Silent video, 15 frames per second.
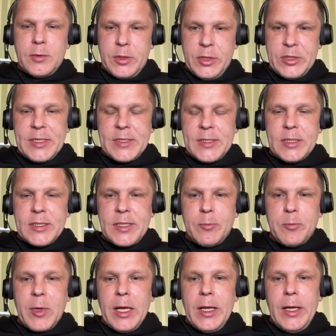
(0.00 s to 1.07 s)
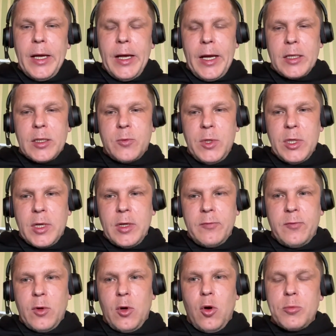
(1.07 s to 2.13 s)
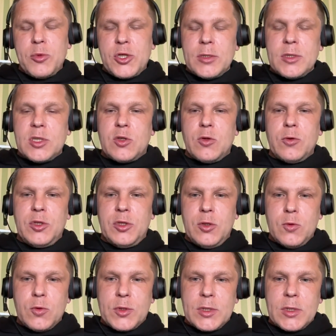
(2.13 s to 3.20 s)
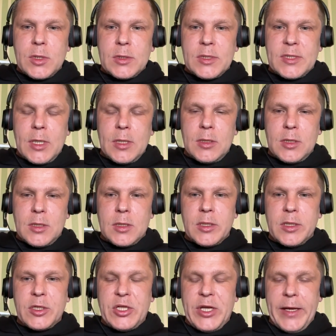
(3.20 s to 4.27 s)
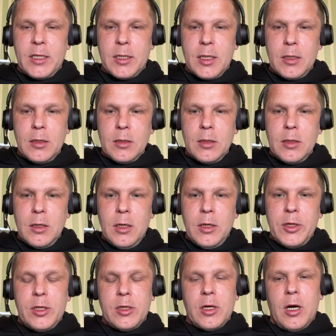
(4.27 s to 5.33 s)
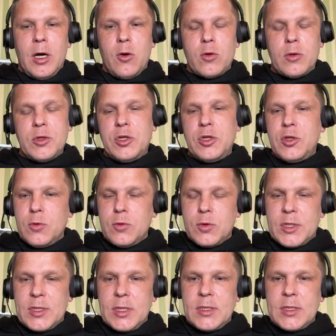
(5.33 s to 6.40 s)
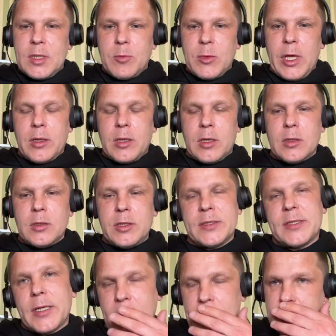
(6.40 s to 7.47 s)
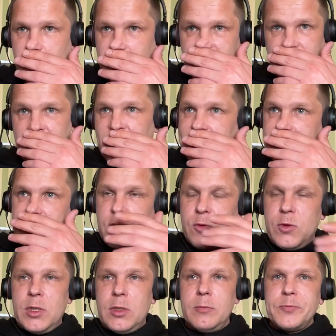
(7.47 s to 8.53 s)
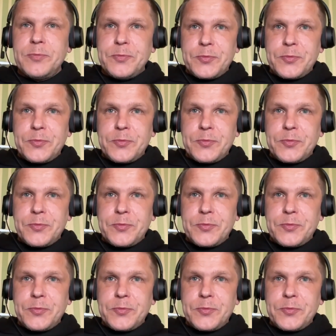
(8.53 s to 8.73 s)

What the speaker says: in the system, and we have options to use that data in our new system. Like in the case of fine tuning,